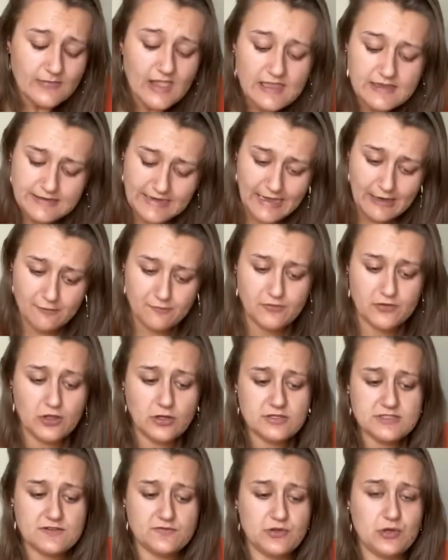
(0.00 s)
Now, for
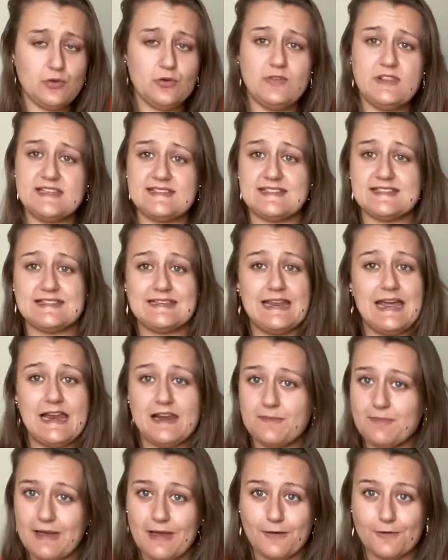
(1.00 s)
those of you who this is not
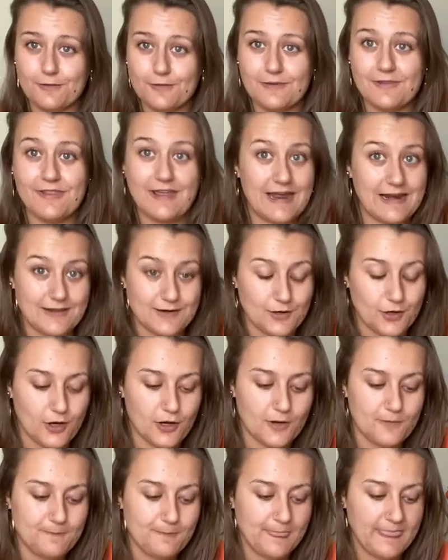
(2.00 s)
about that at
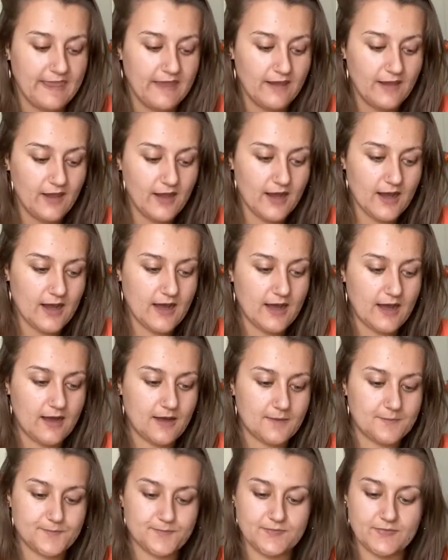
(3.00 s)
all,
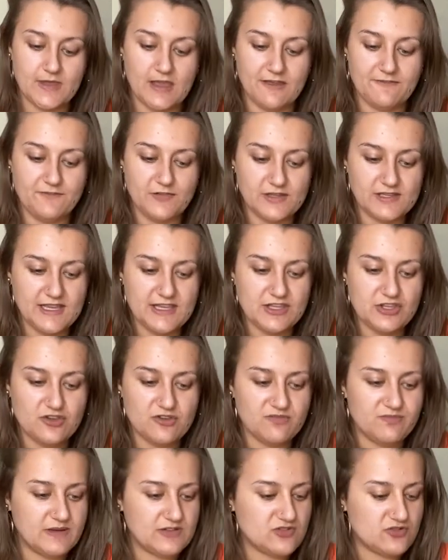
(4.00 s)
I feel like
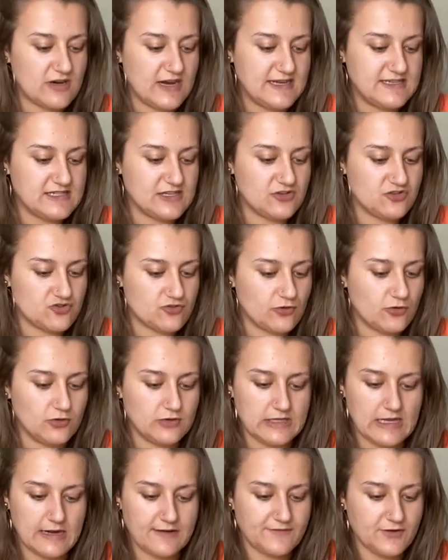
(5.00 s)
you've been trying to control a
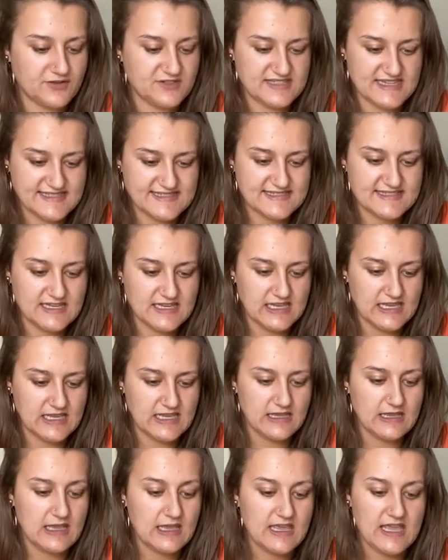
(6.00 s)
lot of your
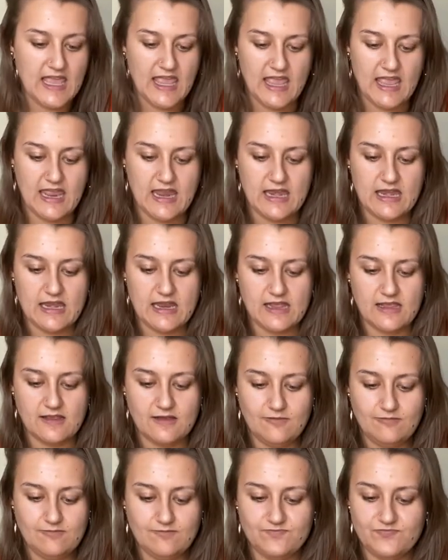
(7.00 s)
destiny and
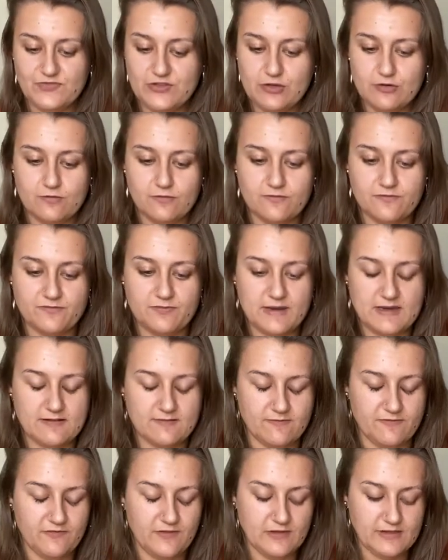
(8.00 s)
you've been
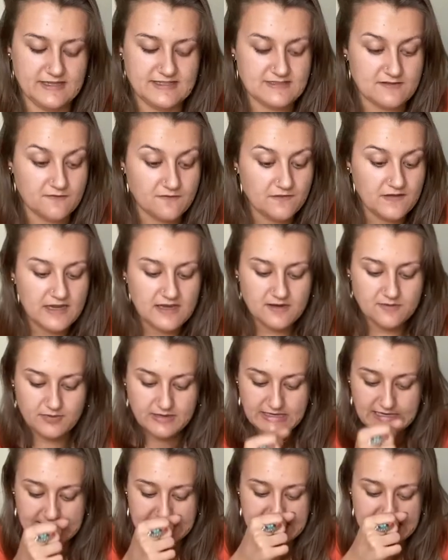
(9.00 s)
feeling defeated
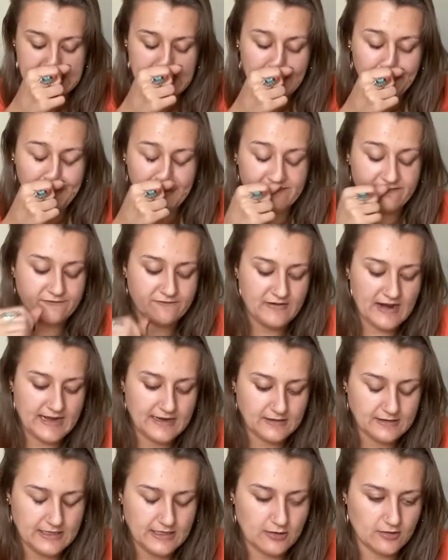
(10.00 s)
because of that. But
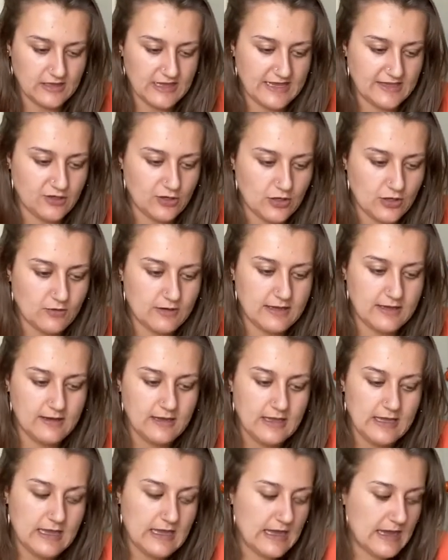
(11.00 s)
finally, you're like, you know what?
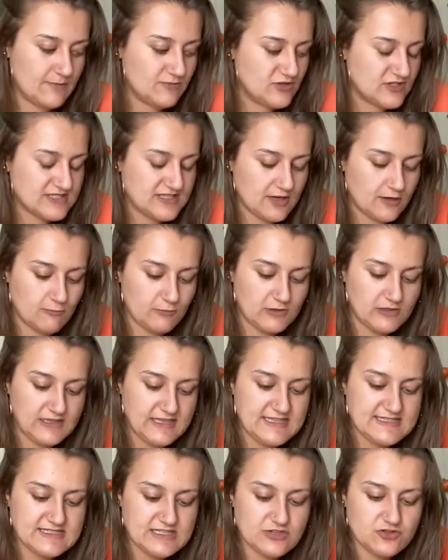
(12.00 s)
I'm just going to
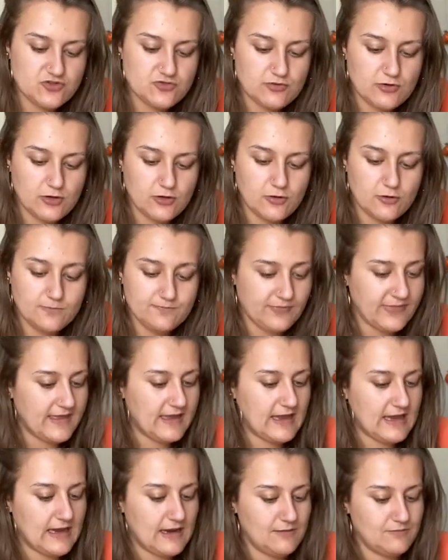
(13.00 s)
release control.
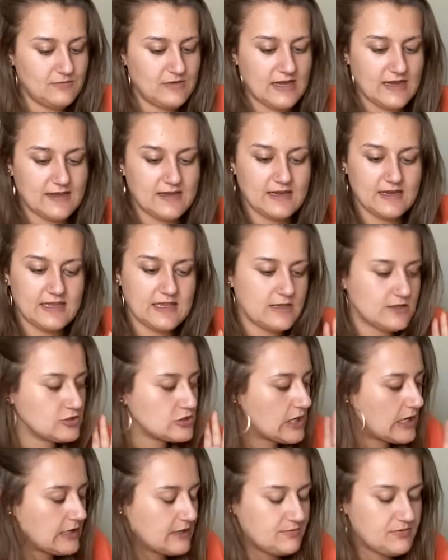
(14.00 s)
I'm not going to get
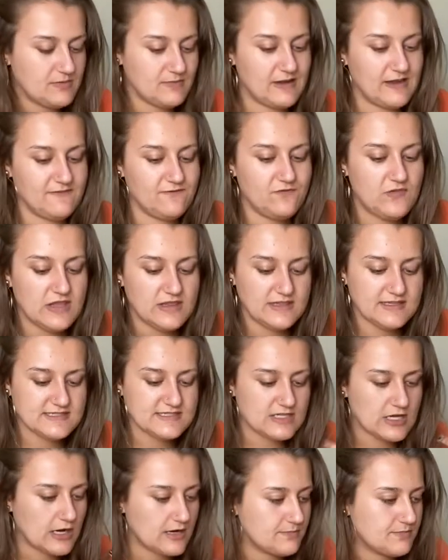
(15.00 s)
caught up in my feelings,
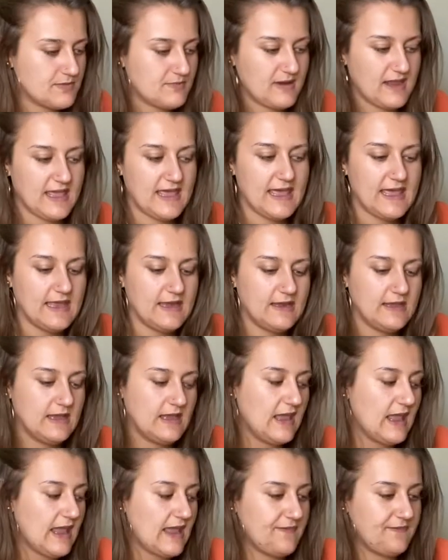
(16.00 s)
caught up in my head.
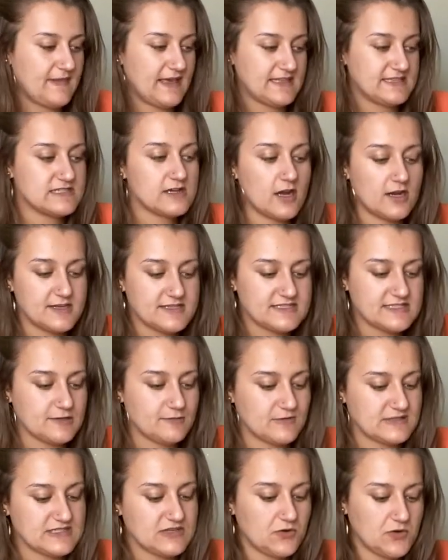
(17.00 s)
And that's honestly
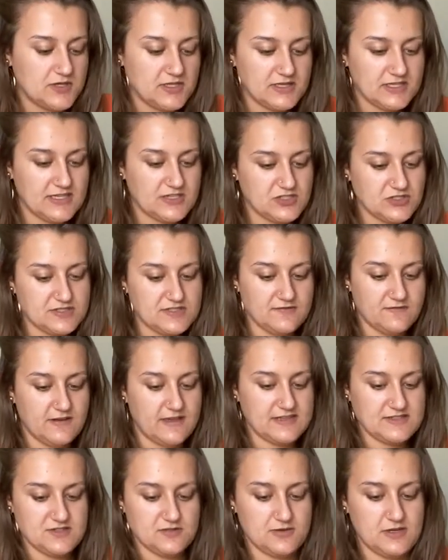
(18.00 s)
what's going to lead you to
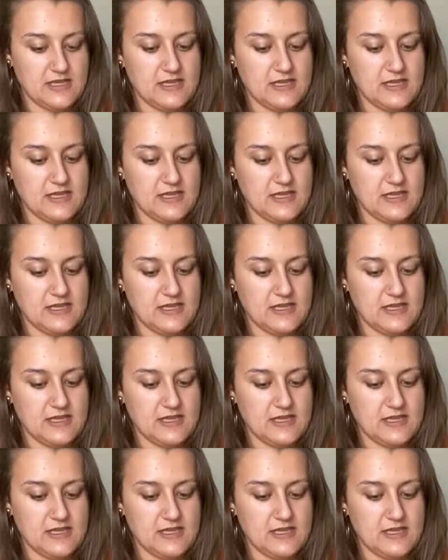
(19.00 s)
victory,